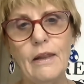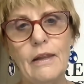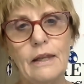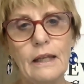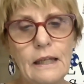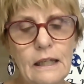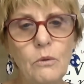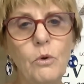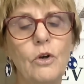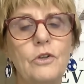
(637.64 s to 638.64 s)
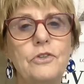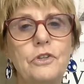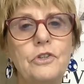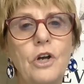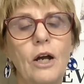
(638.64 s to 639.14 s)
The little words,
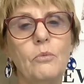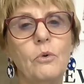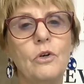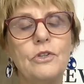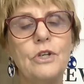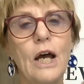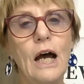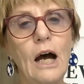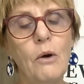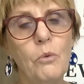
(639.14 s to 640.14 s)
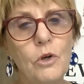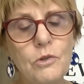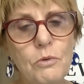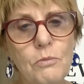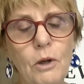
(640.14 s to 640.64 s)
the sight words, are
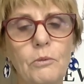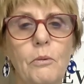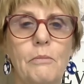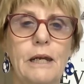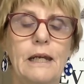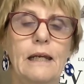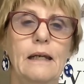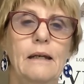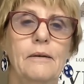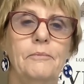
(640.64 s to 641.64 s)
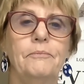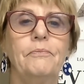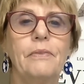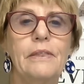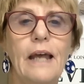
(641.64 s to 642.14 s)
words with multiple meaning.
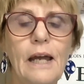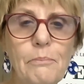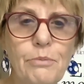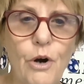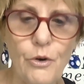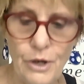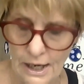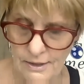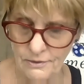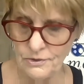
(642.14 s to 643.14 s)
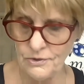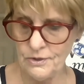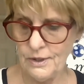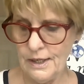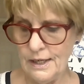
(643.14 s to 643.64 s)
They are pronouns.
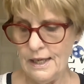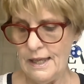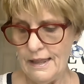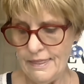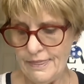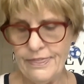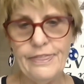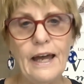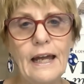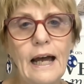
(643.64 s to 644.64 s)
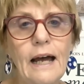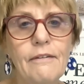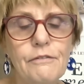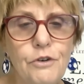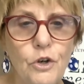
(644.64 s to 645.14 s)
They are
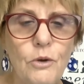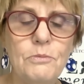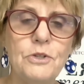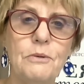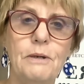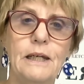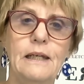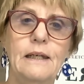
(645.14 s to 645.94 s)
verbs to be.